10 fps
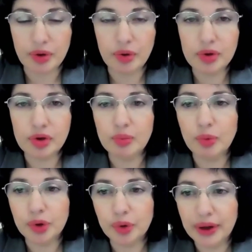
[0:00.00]
also
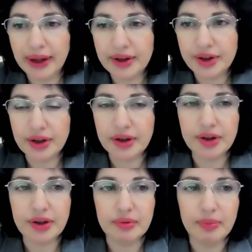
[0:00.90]
modulated
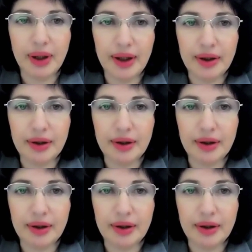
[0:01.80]
by